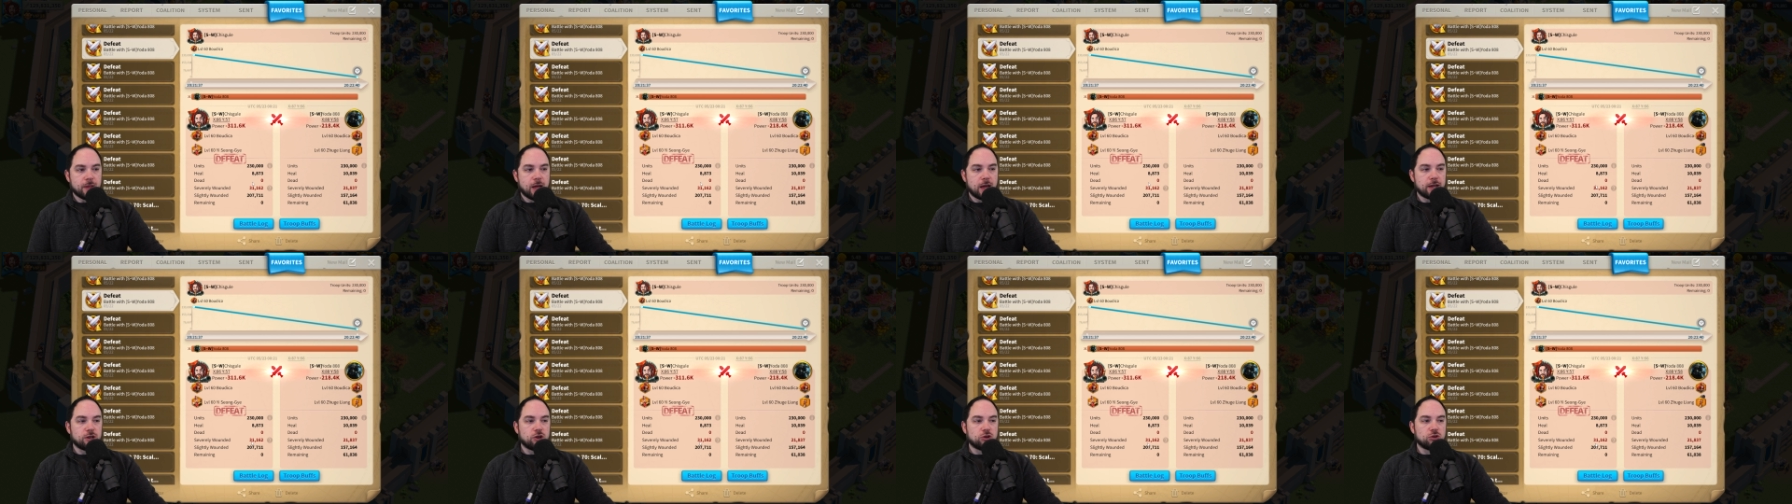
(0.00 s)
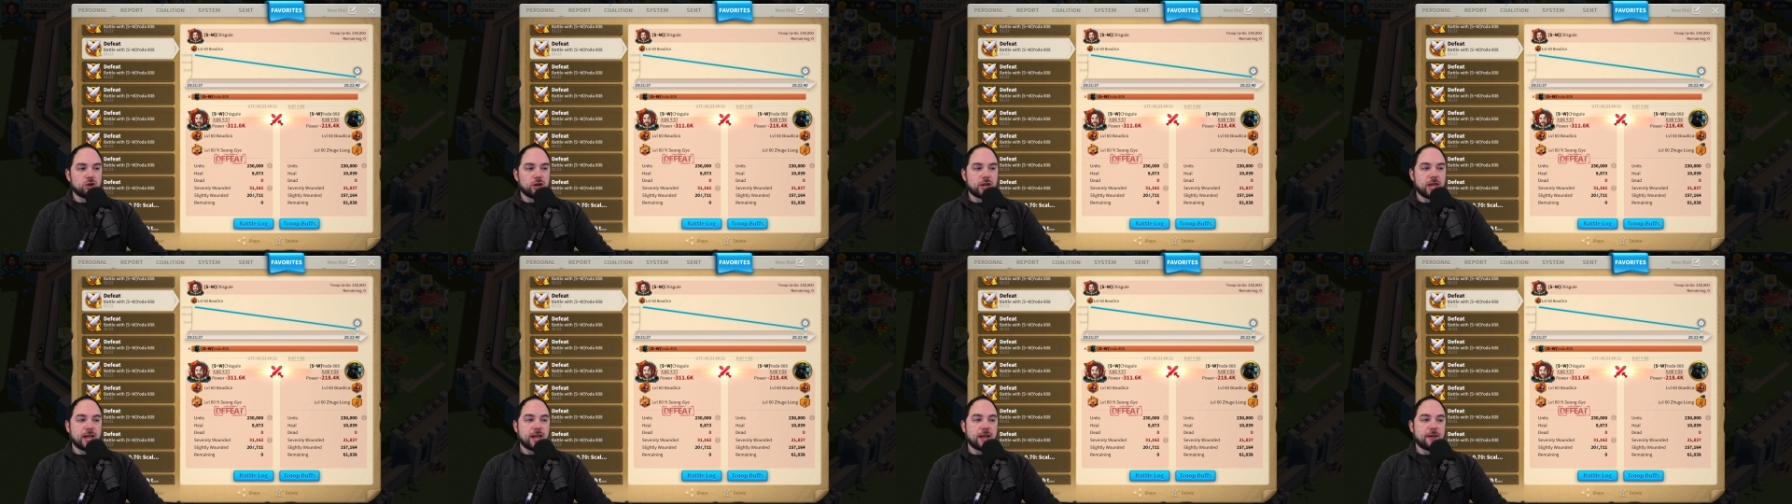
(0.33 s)
And you're
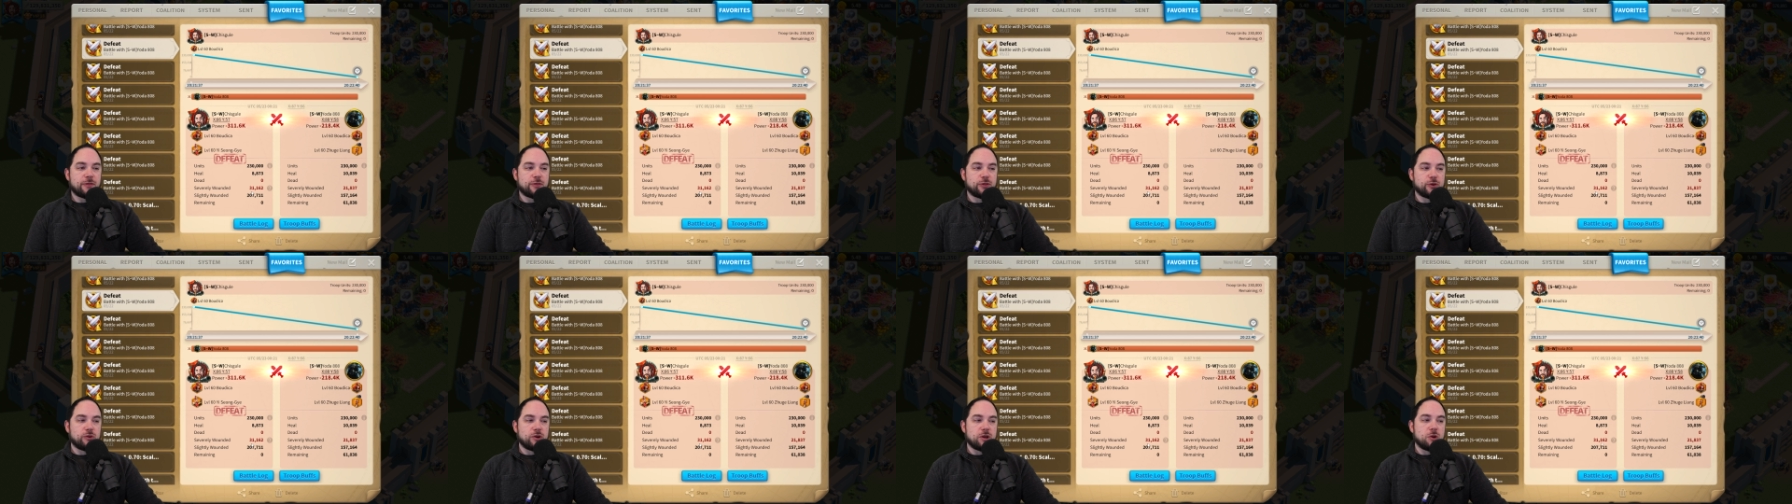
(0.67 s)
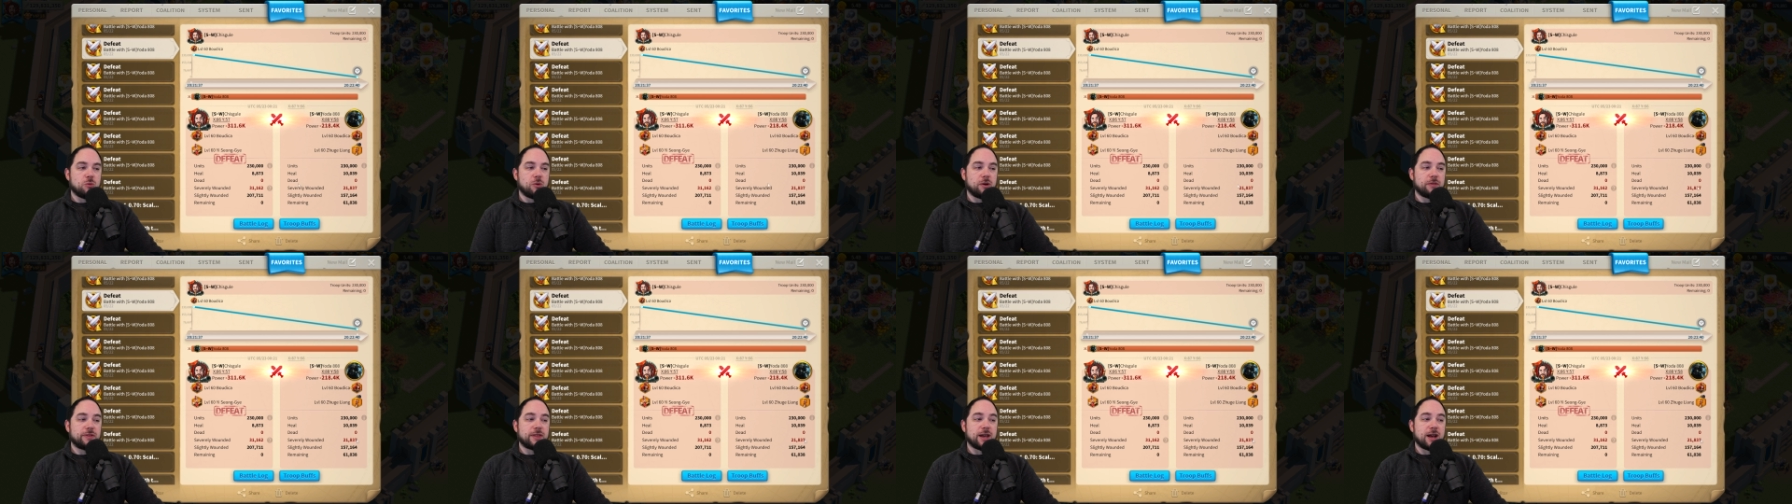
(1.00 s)
looking at
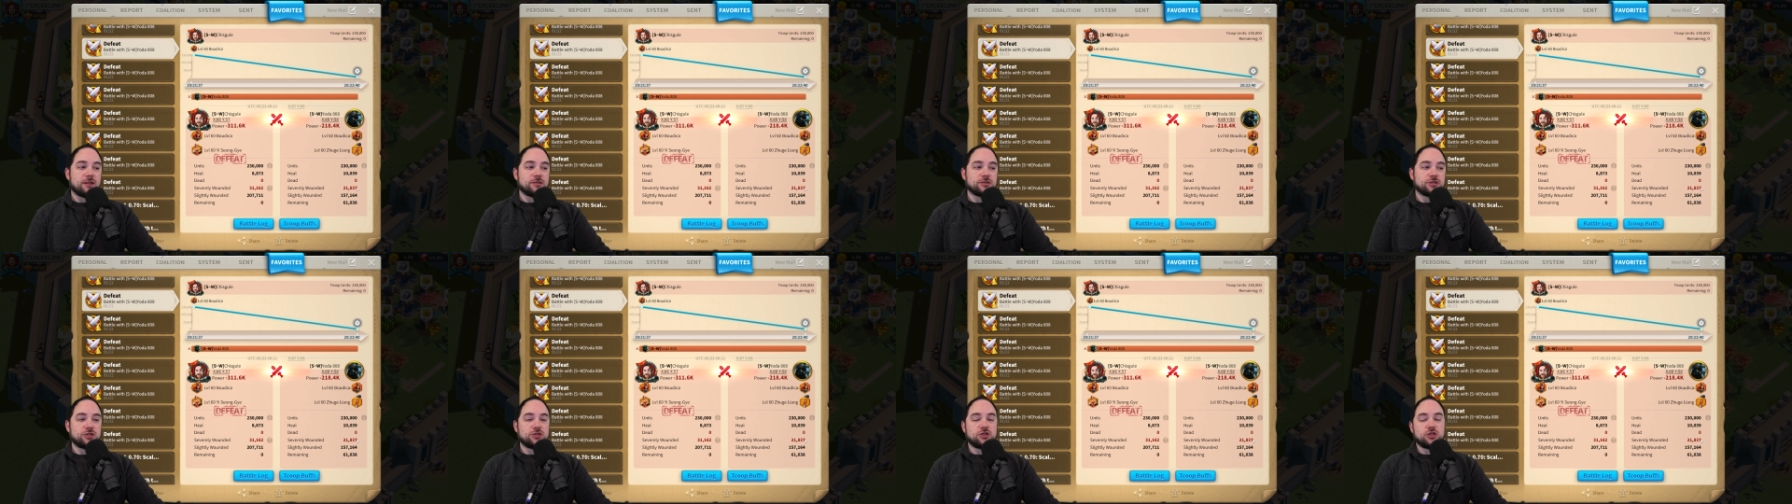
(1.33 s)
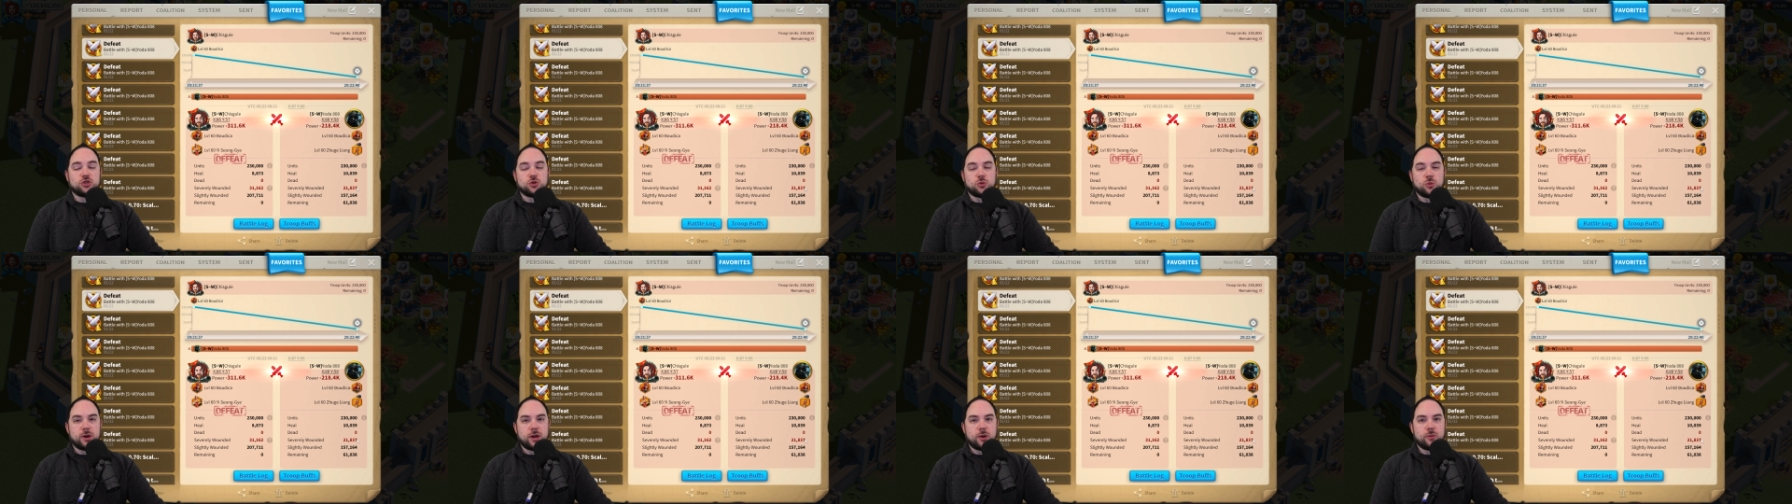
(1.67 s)
31,000 to
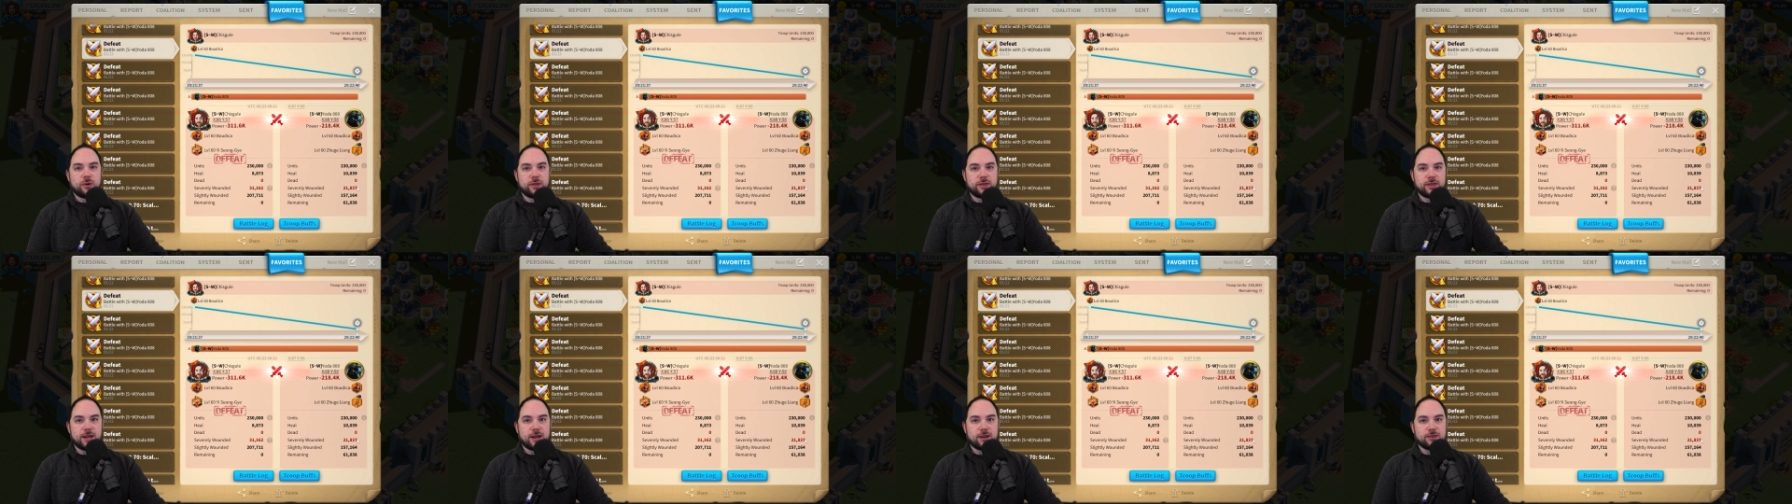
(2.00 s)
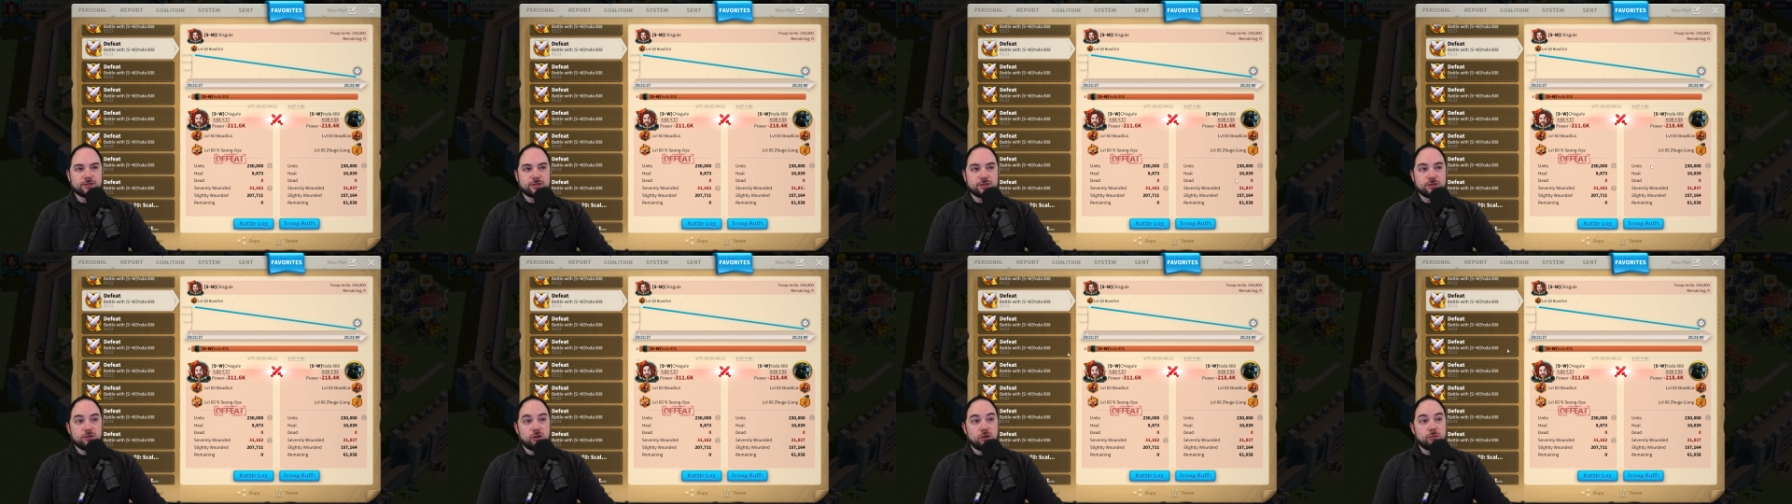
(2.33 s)
21,000,